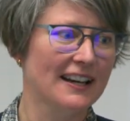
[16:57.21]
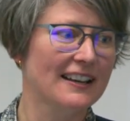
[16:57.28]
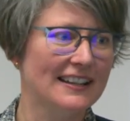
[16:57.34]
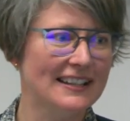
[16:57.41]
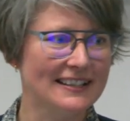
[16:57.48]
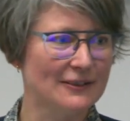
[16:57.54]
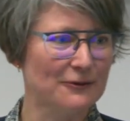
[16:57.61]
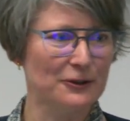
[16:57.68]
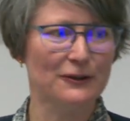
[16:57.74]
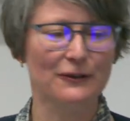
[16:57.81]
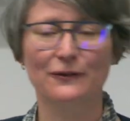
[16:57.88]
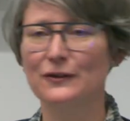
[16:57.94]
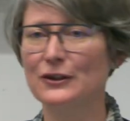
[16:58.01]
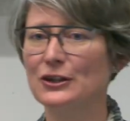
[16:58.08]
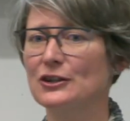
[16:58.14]
this sort of
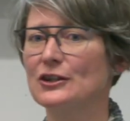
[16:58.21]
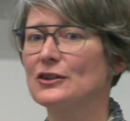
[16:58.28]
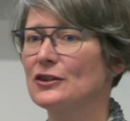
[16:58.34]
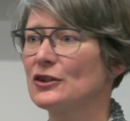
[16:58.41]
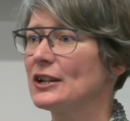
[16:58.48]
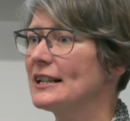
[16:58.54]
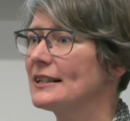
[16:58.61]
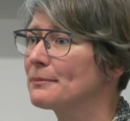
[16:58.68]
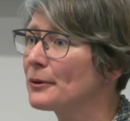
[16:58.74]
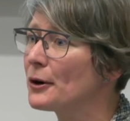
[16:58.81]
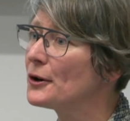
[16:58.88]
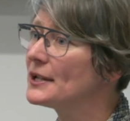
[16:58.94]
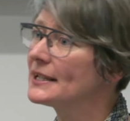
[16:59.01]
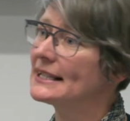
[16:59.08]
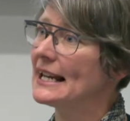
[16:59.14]
future streets
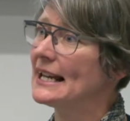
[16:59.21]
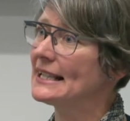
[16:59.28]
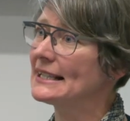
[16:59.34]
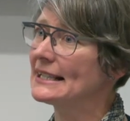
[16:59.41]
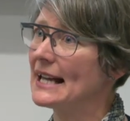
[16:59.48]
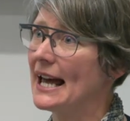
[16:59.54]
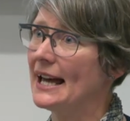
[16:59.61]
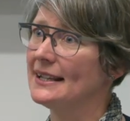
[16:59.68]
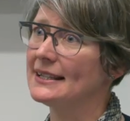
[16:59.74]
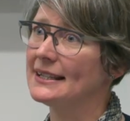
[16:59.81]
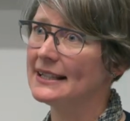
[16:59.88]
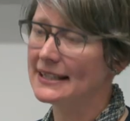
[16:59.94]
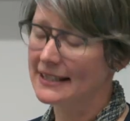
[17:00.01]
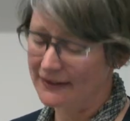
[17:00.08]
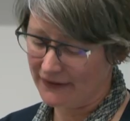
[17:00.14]
process and
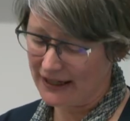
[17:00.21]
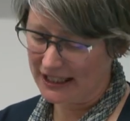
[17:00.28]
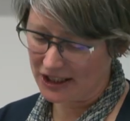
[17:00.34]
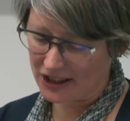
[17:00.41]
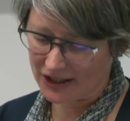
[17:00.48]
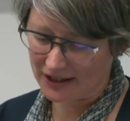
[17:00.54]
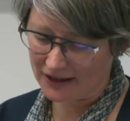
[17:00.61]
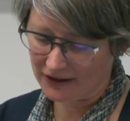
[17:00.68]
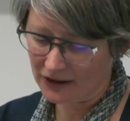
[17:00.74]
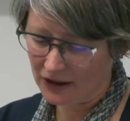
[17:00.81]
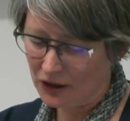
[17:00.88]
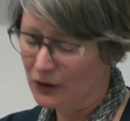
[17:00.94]
intervention